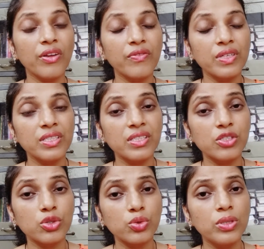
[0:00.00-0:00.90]
if he is
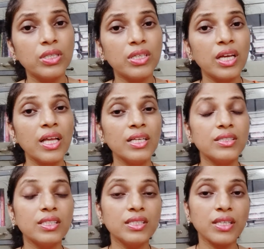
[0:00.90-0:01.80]
a student,
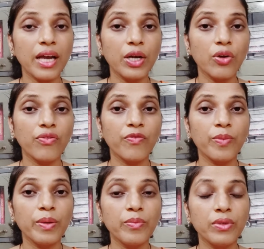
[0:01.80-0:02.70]
these kind of
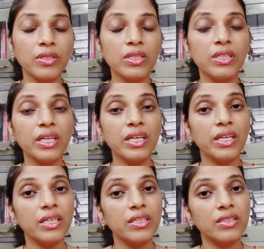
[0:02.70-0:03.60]
people,
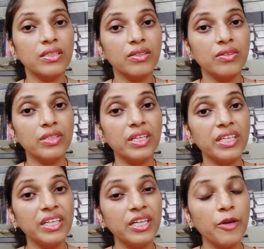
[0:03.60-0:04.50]
they
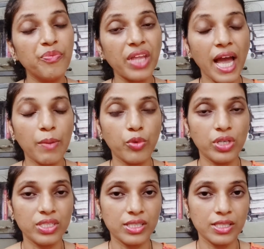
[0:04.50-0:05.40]
need high
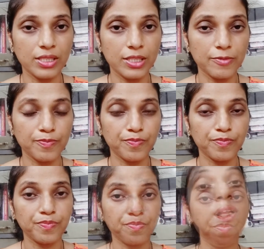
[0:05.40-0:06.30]
potencies.
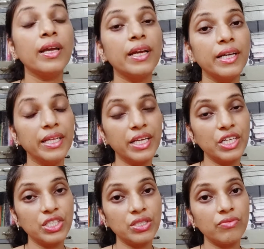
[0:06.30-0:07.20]

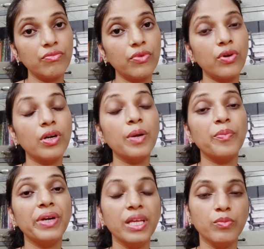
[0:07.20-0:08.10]
Indication for
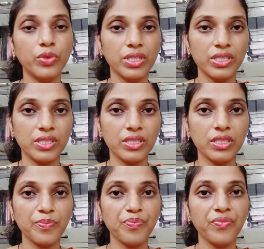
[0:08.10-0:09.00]
medium potency.